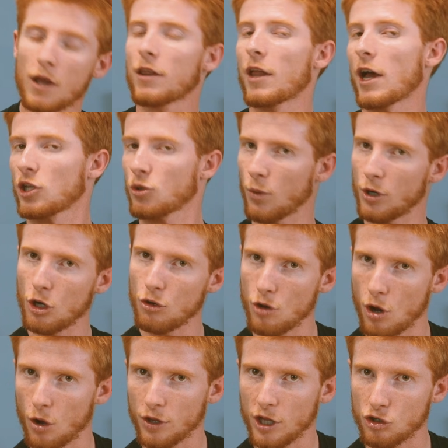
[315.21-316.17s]
That's when you
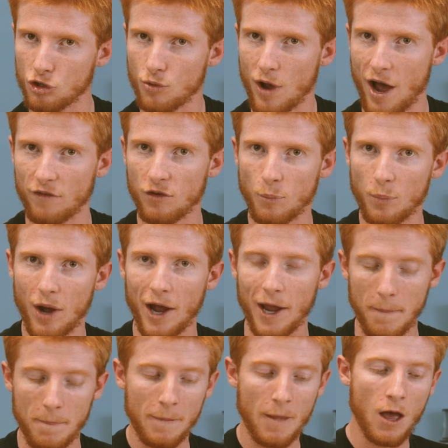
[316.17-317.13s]
know that you have a
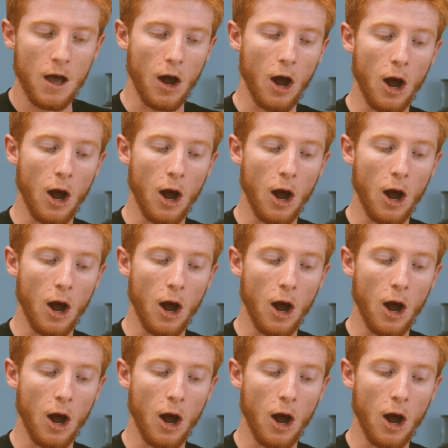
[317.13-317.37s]
bite.